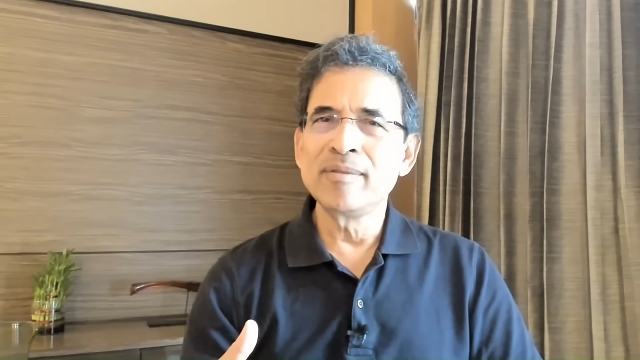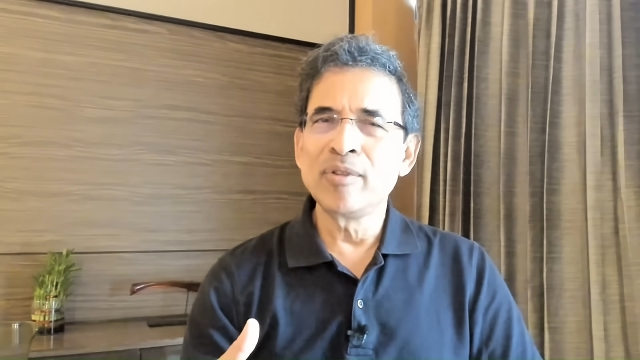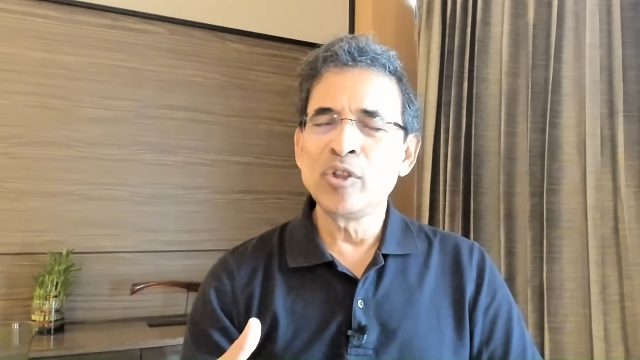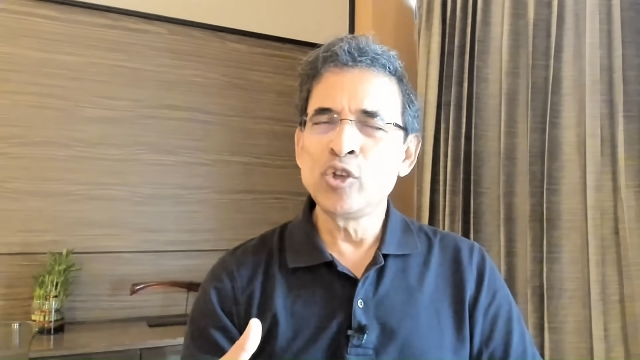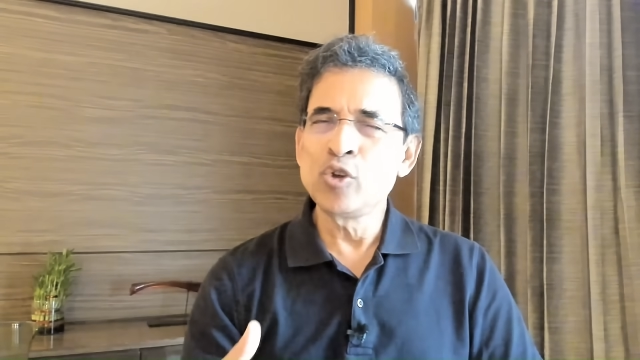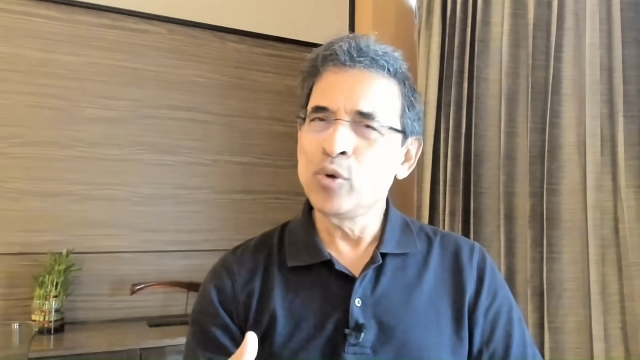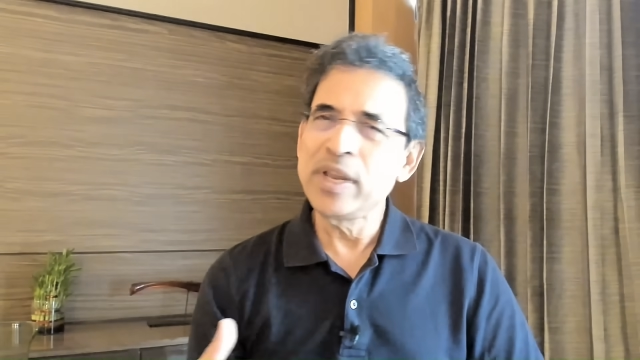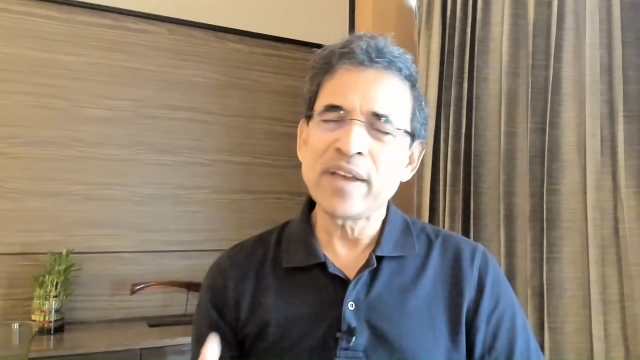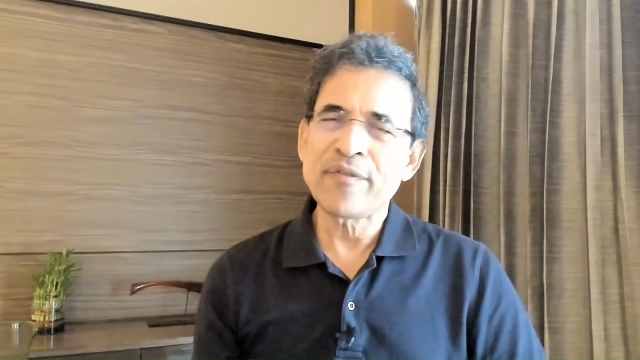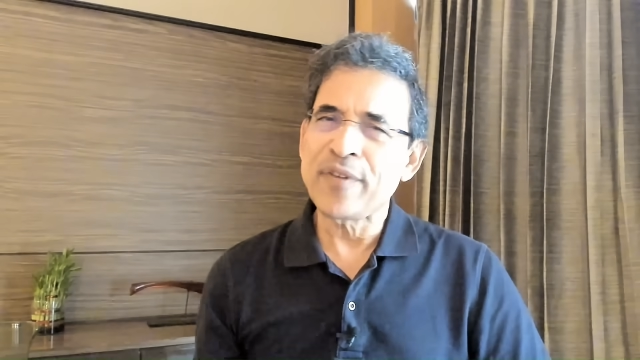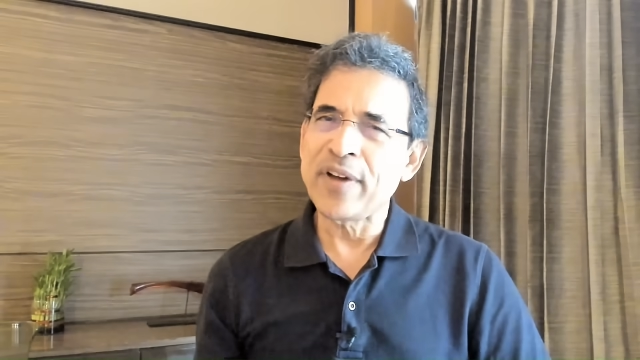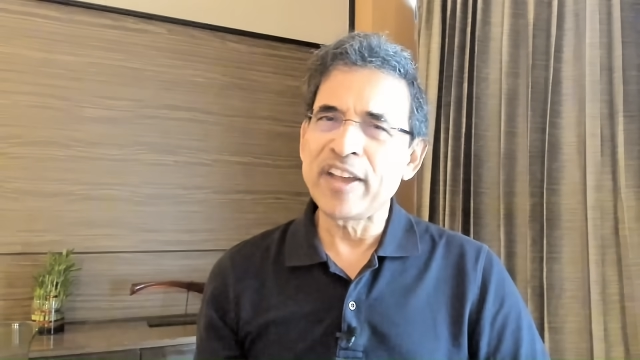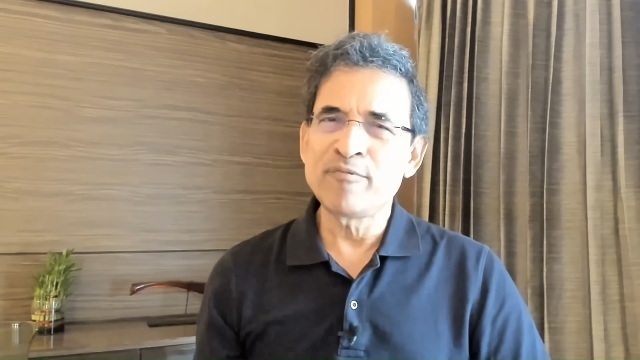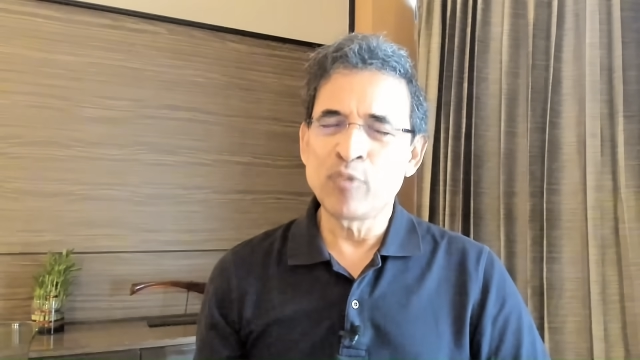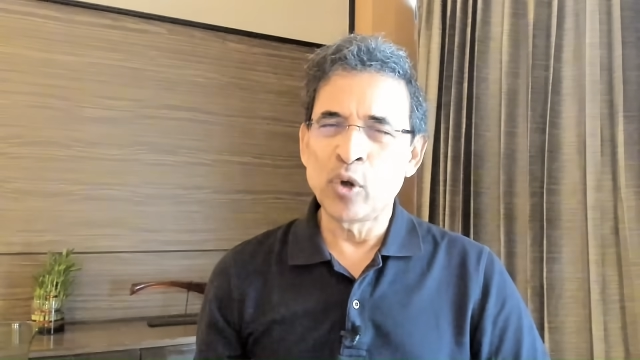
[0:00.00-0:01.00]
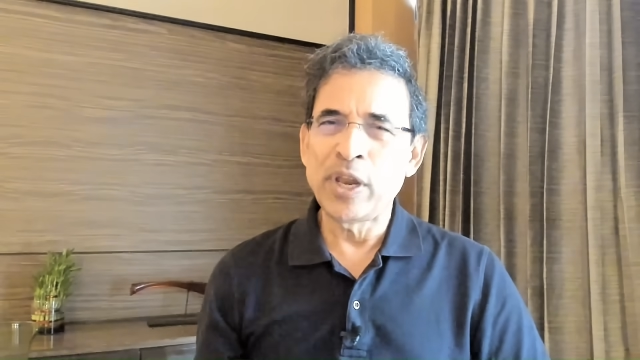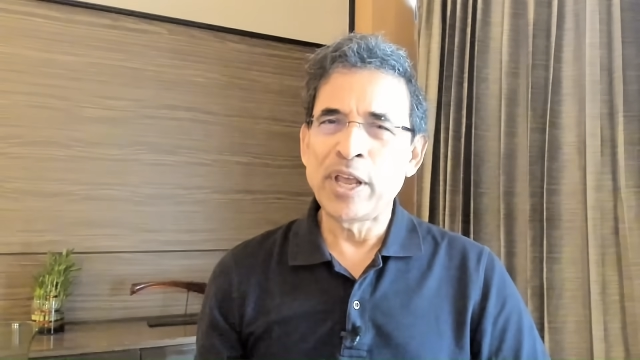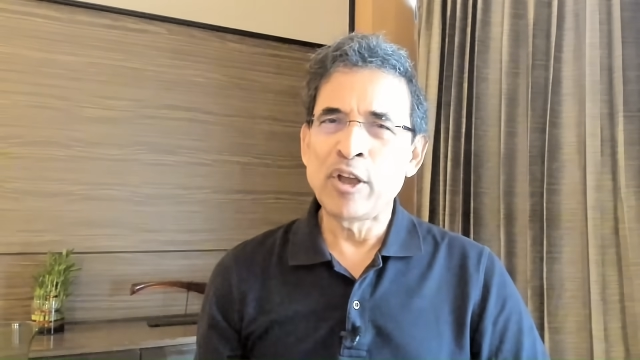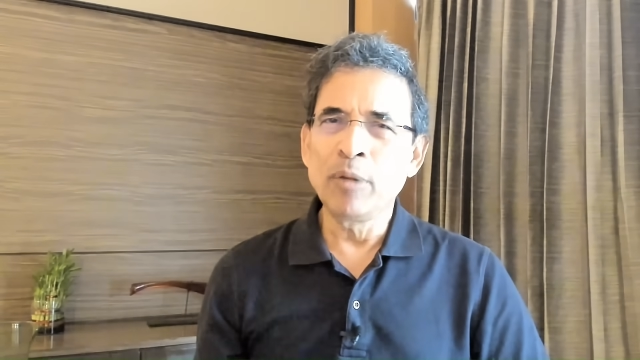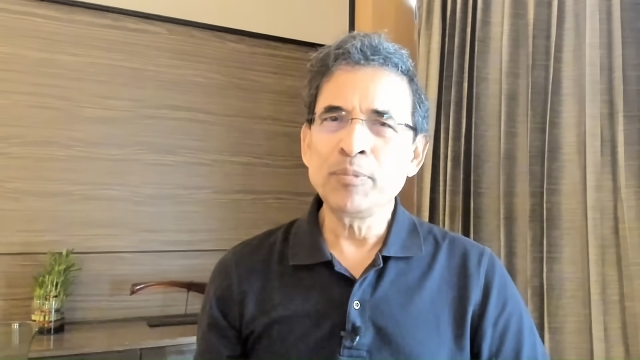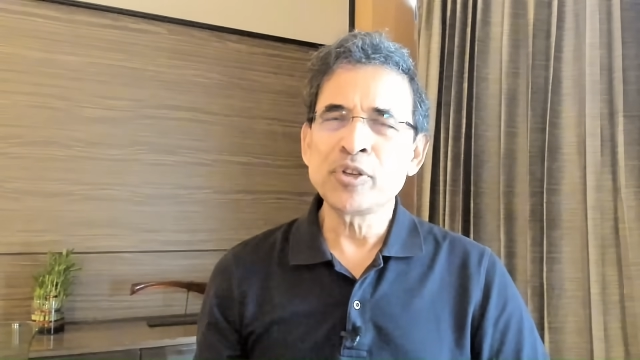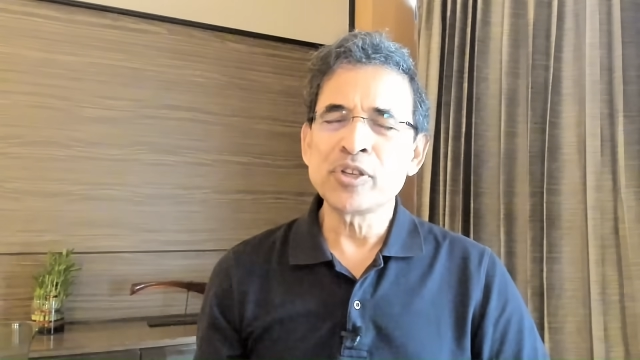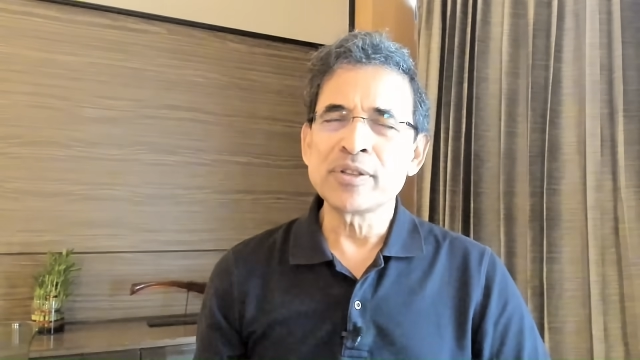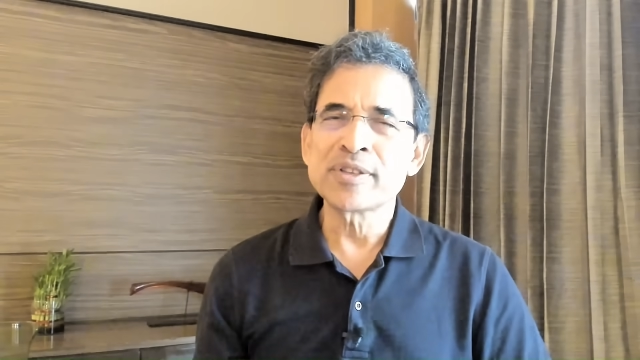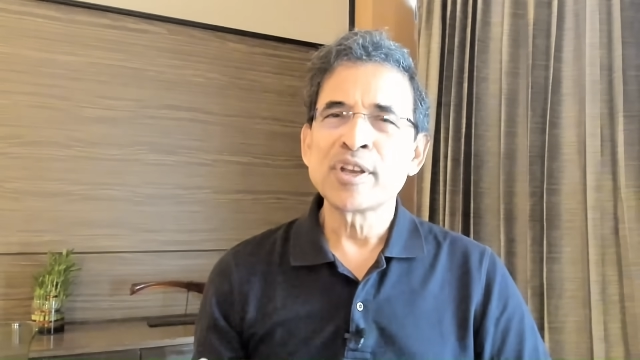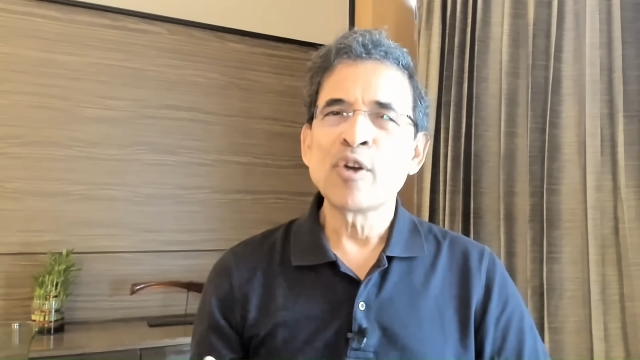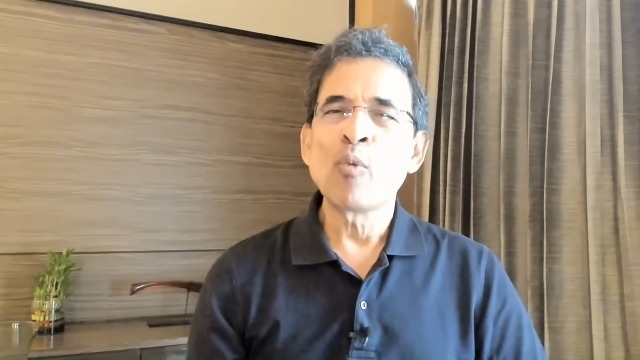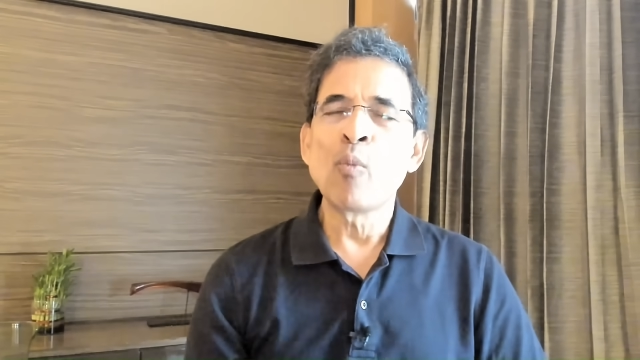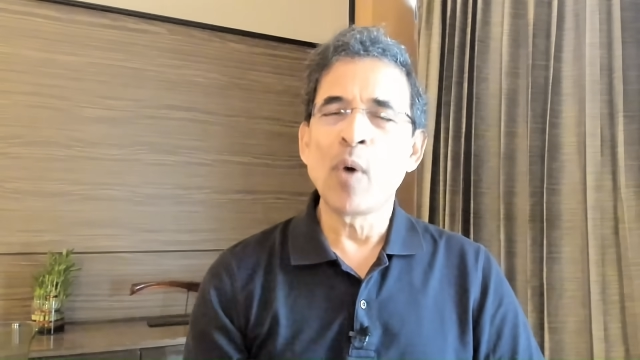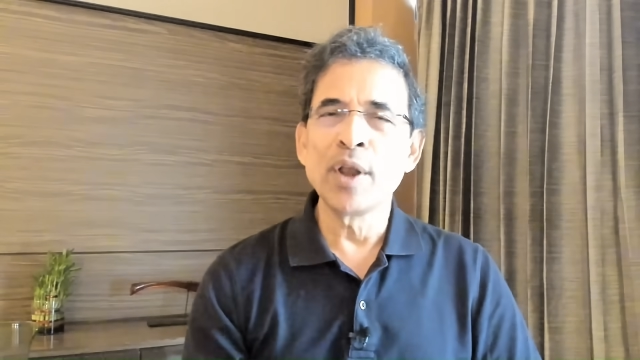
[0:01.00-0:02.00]
you only have 5 bowling options,
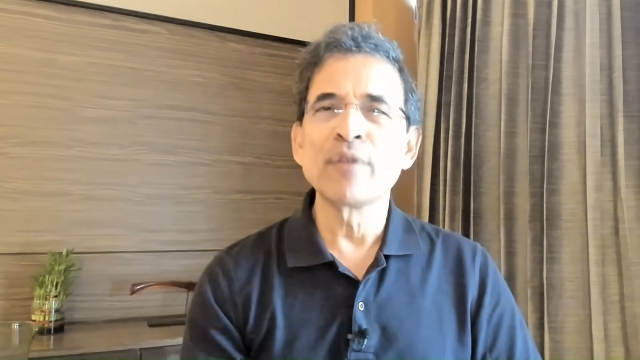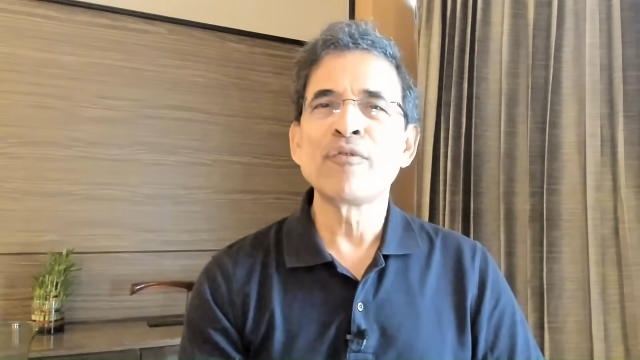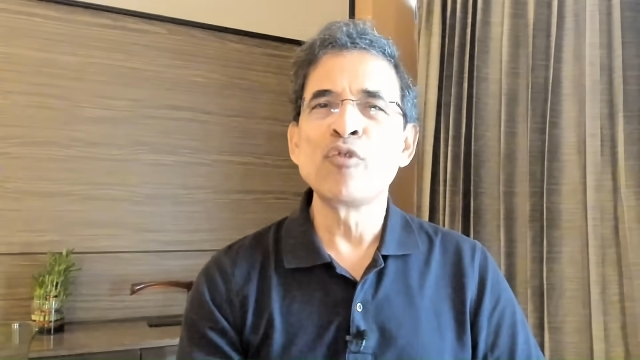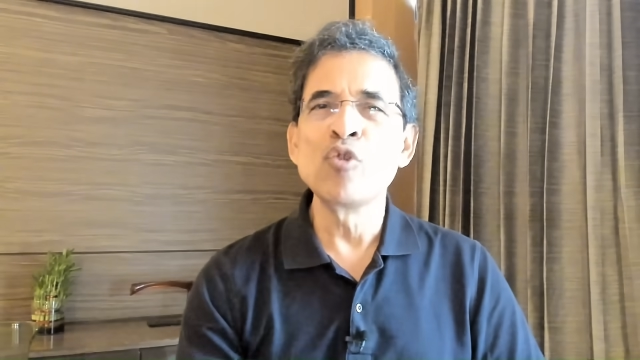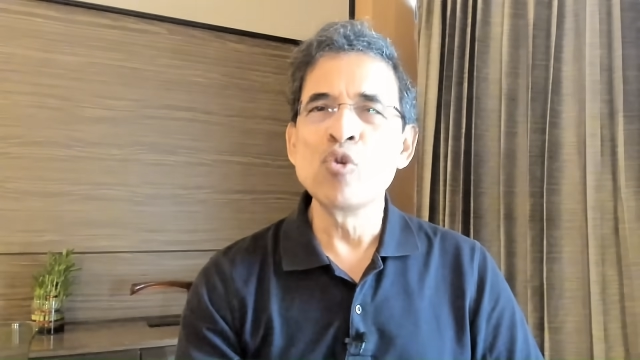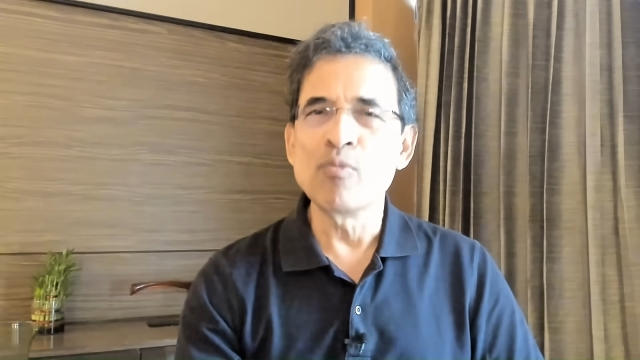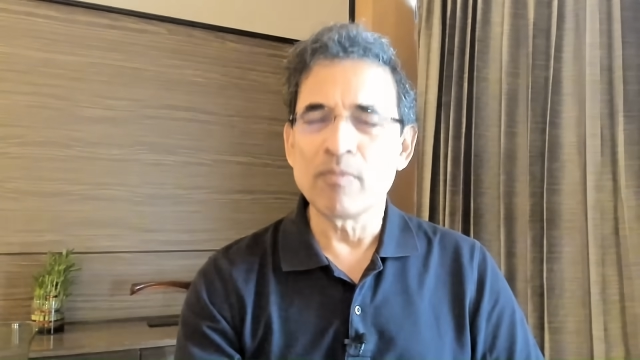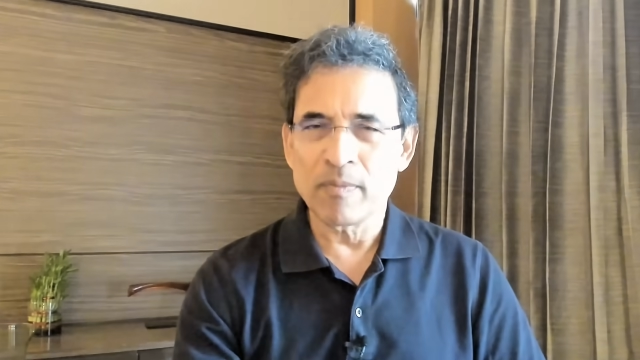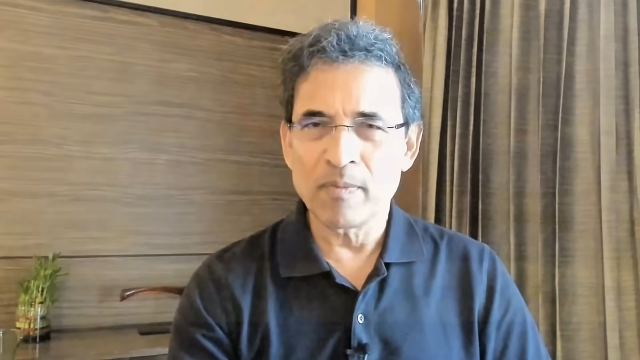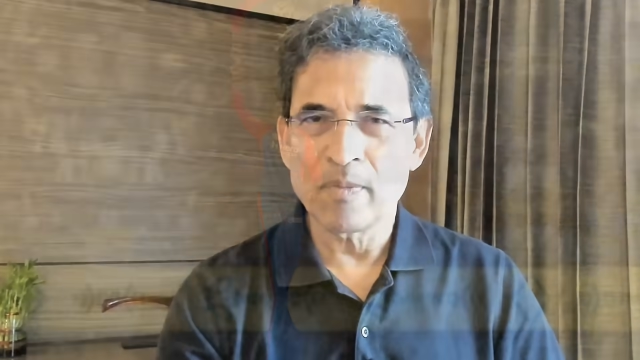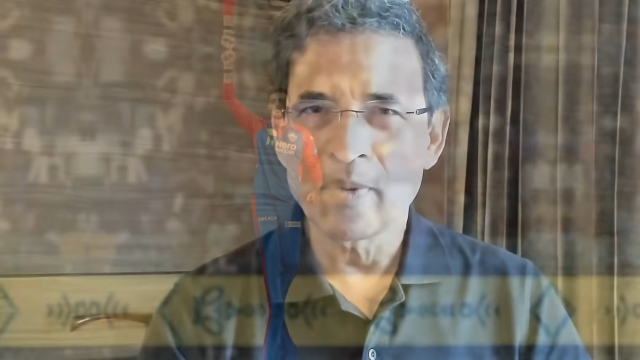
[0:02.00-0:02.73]
one of whom,